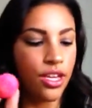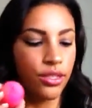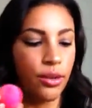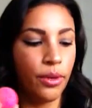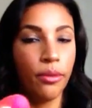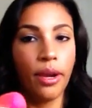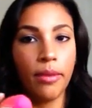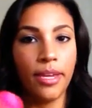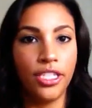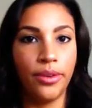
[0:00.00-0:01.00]
So I wouldn't
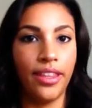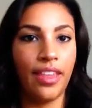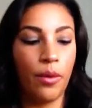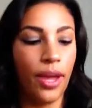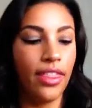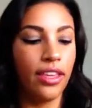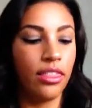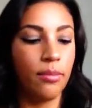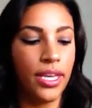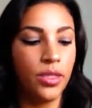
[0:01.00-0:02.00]
recommend doing it that way. I
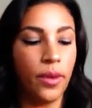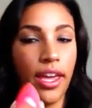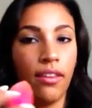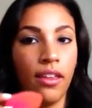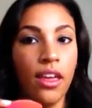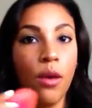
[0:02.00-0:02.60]
think the best way,